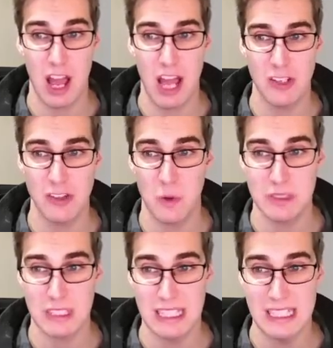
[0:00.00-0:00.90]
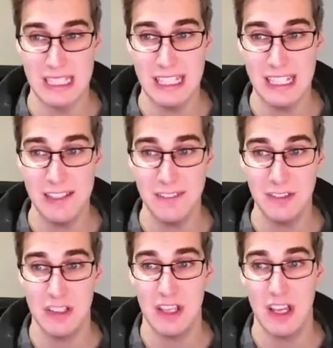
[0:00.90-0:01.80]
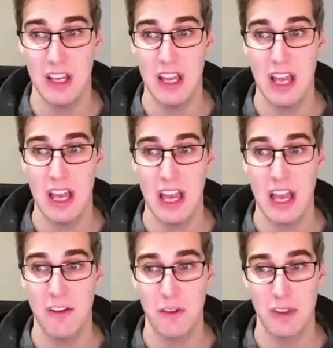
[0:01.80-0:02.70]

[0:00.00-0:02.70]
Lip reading: I chose leaves for the